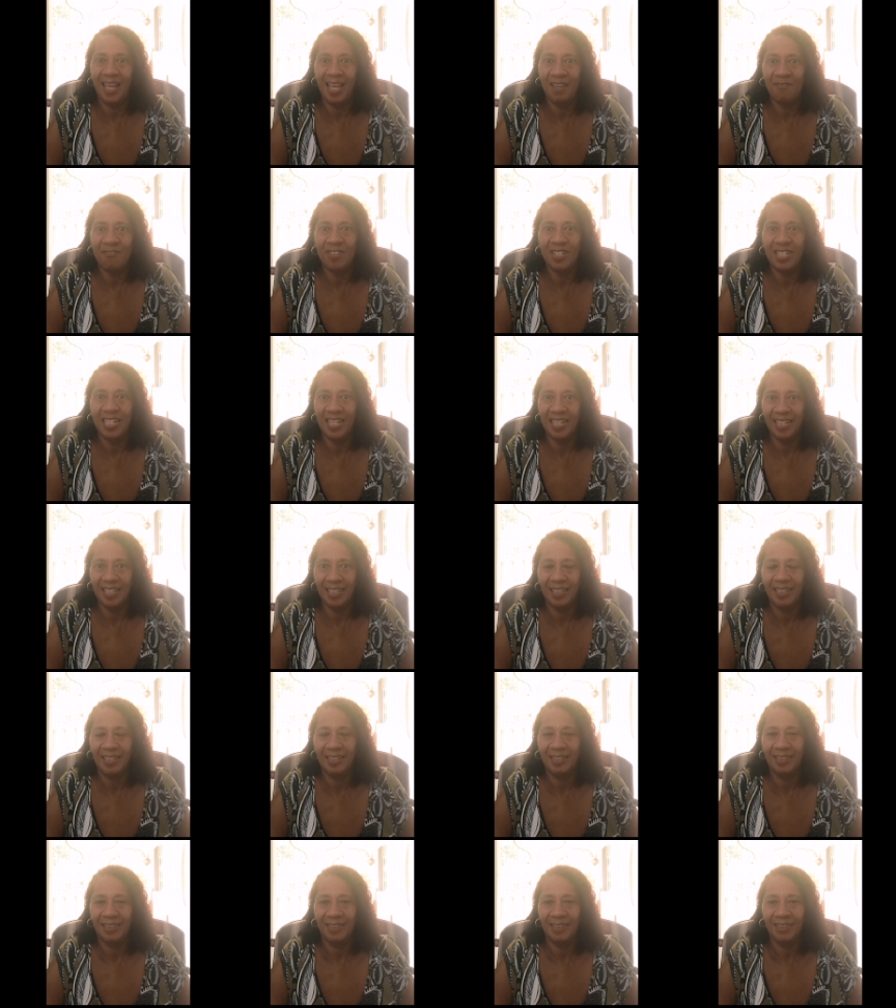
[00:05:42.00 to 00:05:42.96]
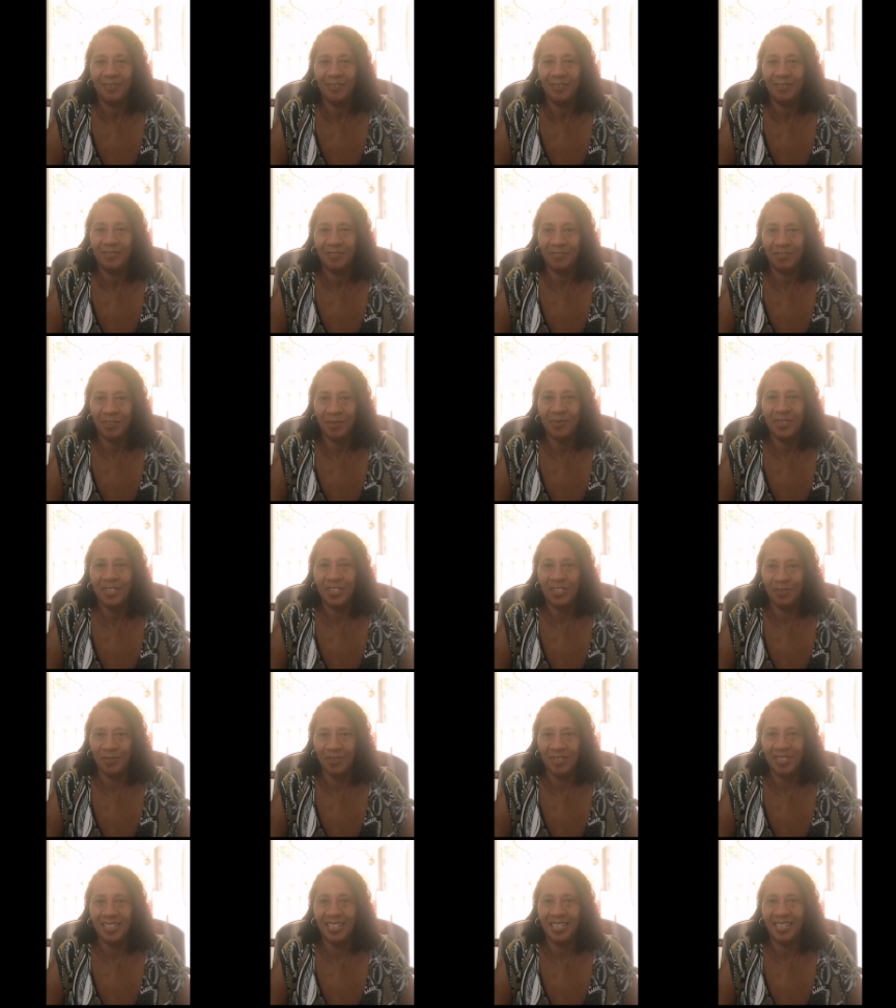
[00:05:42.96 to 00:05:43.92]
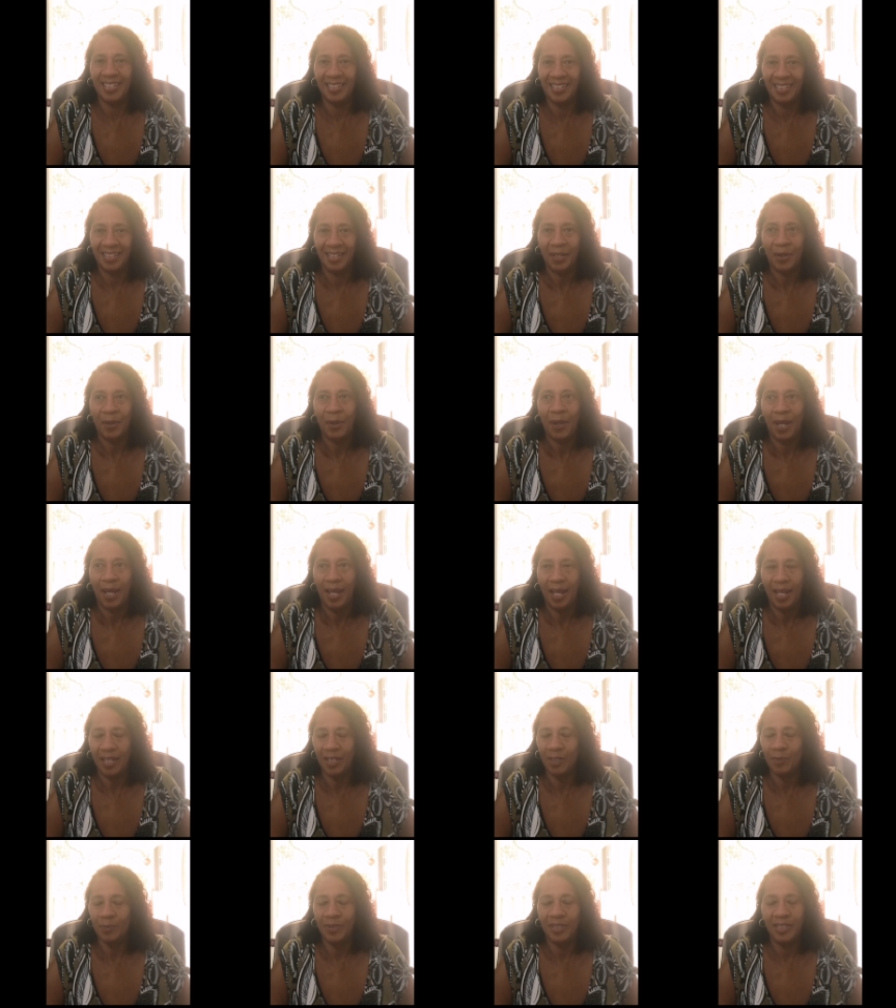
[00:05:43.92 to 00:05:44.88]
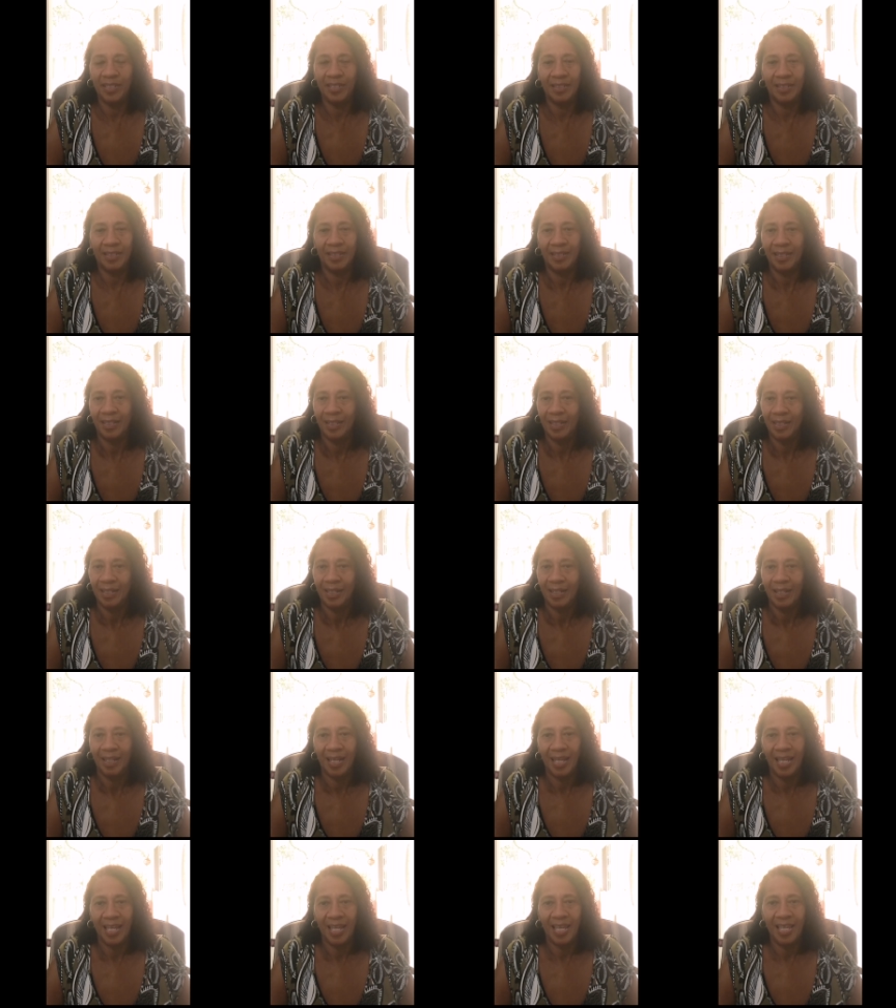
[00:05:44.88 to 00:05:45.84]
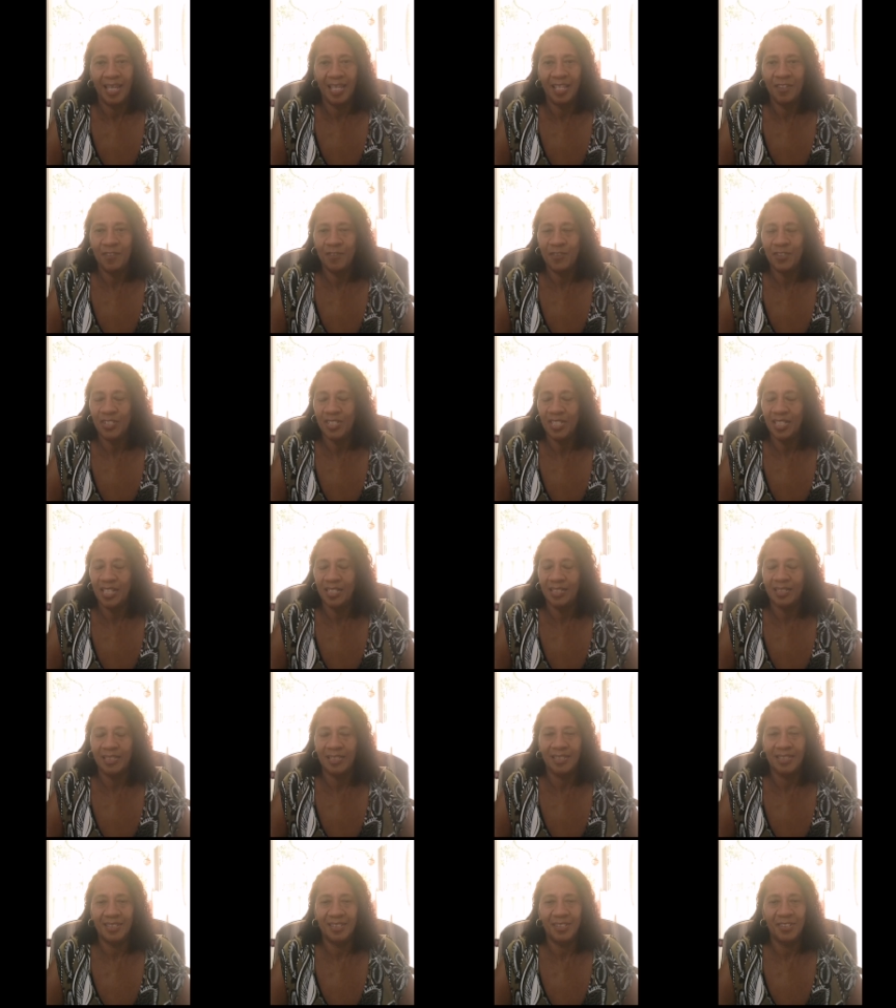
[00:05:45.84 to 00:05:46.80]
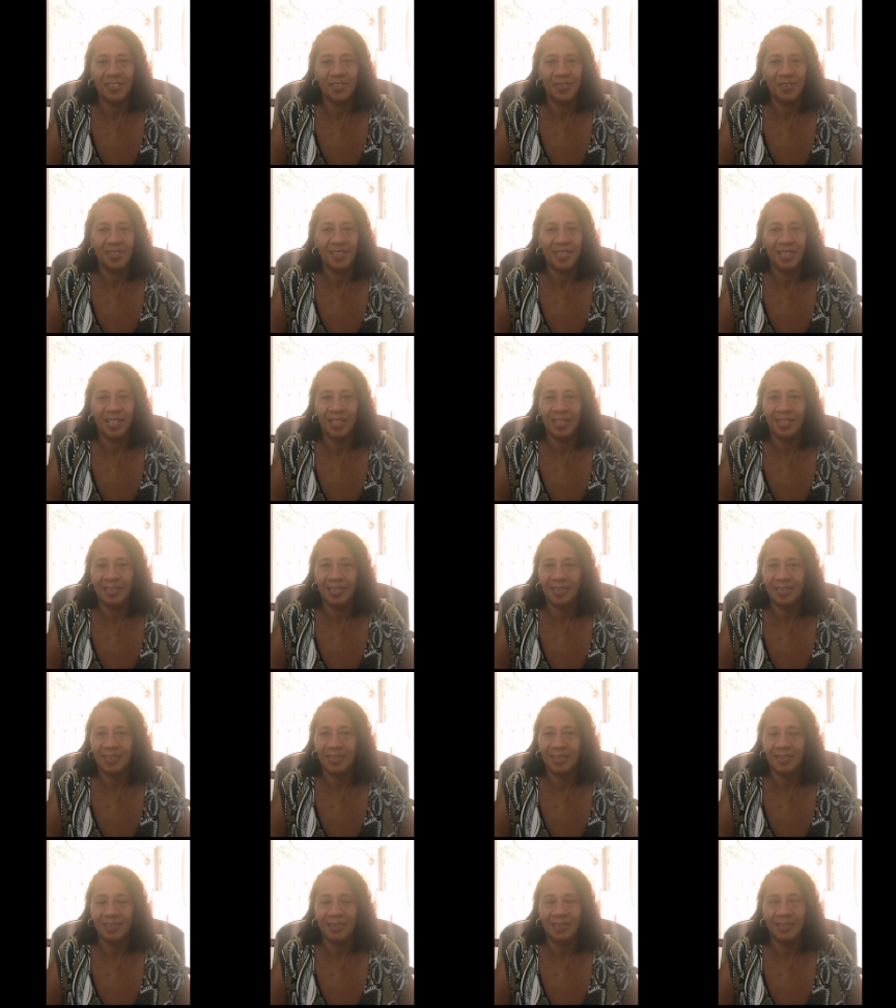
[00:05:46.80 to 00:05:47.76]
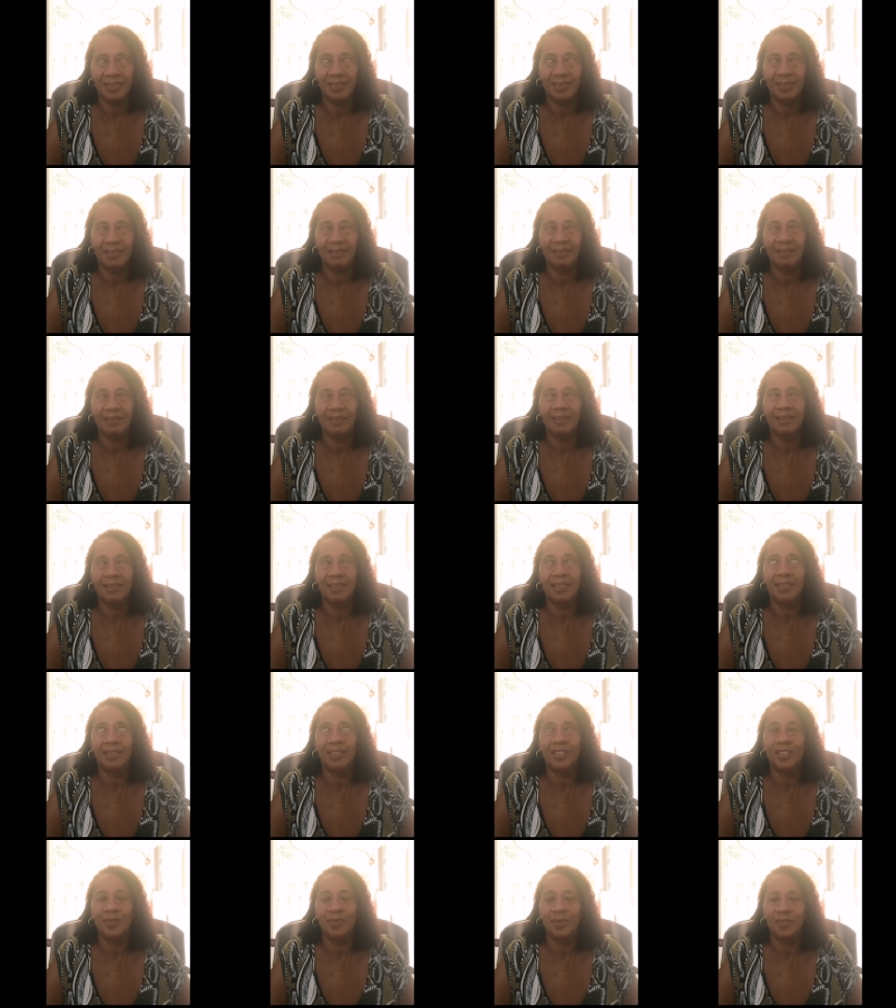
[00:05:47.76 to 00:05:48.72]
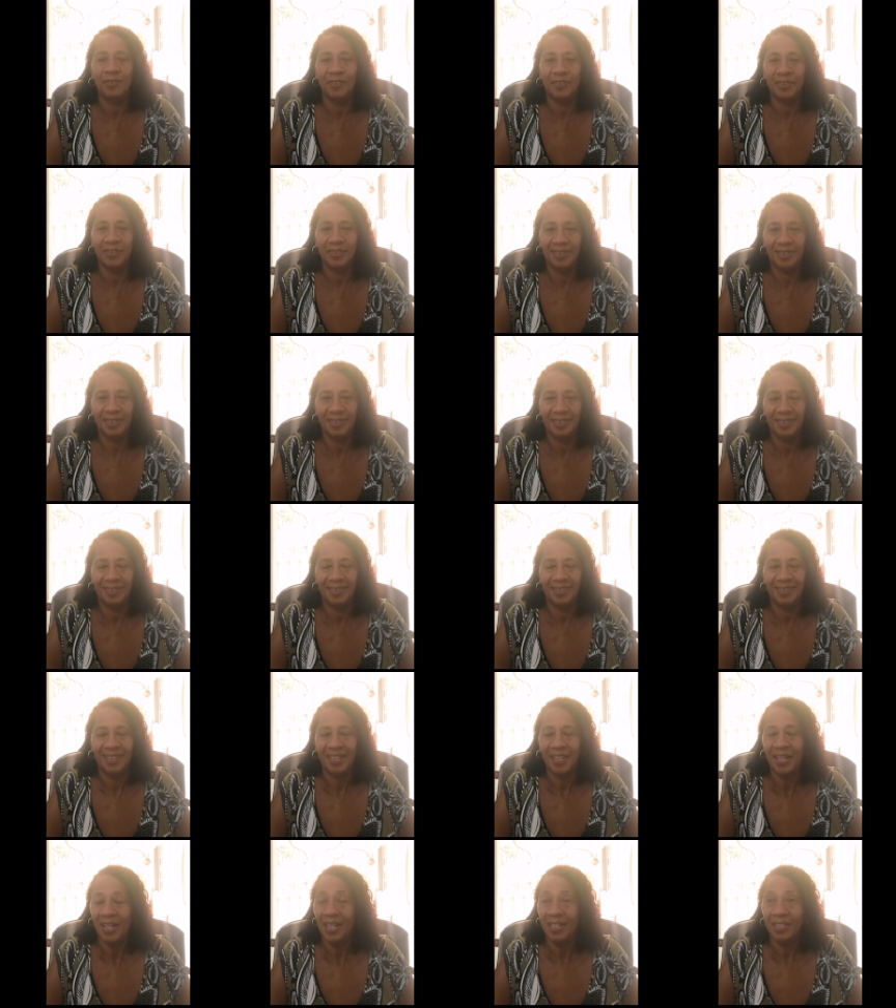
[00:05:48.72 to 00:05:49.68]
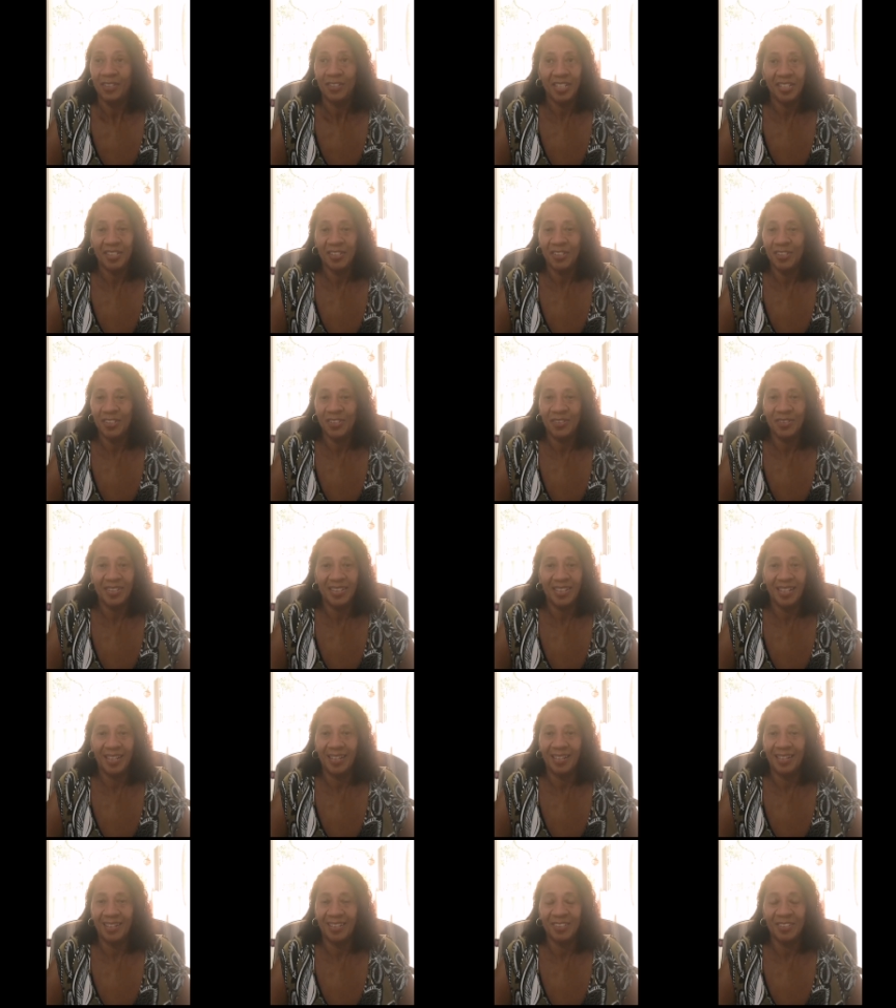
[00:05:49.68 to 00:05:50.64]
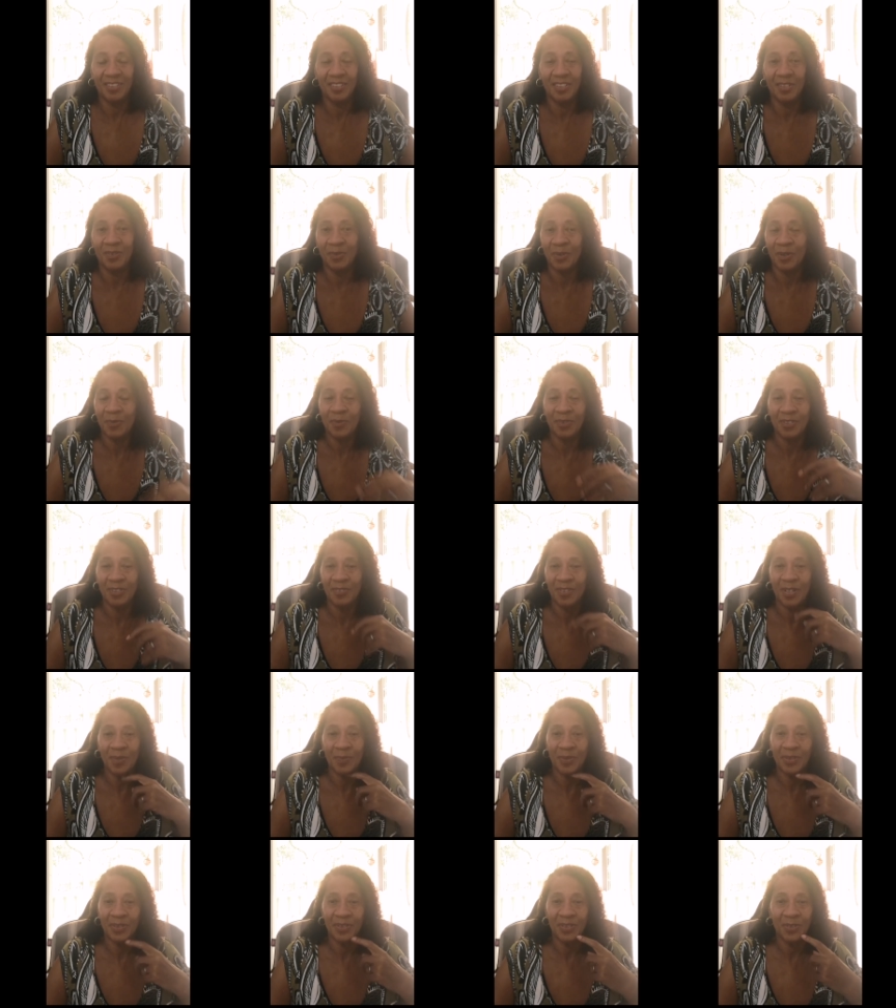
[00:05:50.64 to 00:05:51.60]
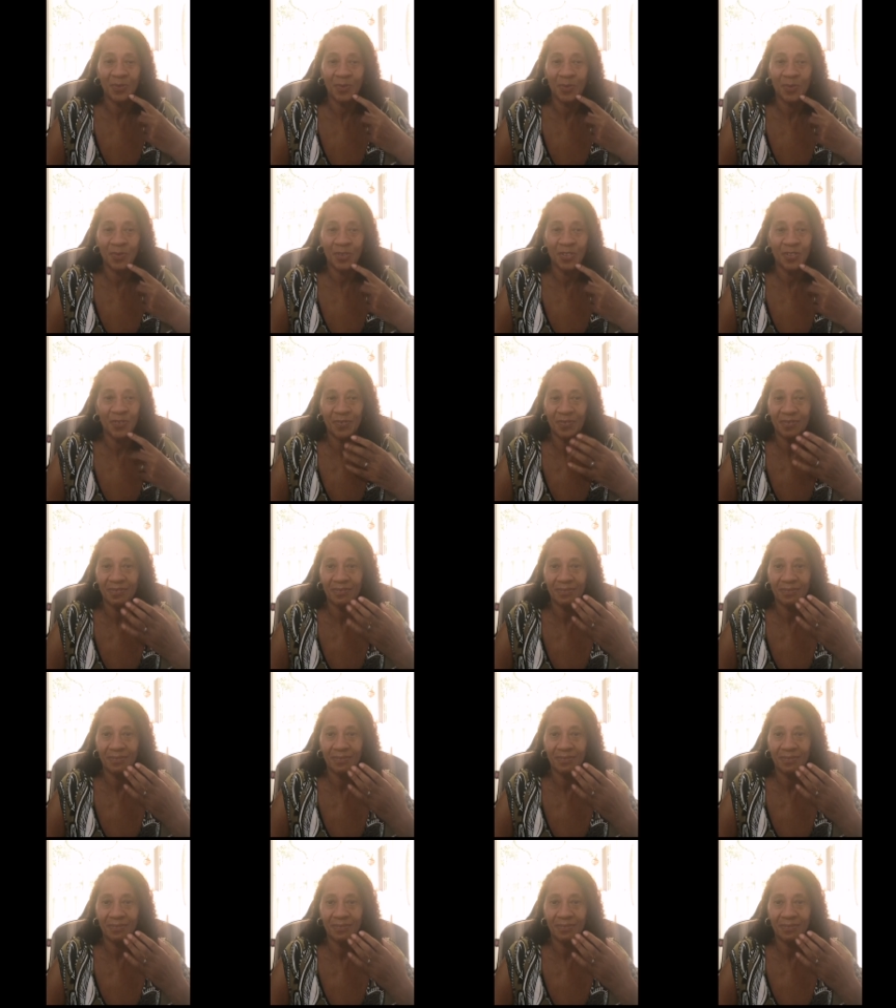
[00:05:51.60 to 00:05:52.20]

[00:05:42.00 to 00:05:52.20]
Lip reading: every day from the Sunday helping. If she hadn't have done that, thank you, Yvonne. If she hadn't have done that, I don't know what would have happened. We would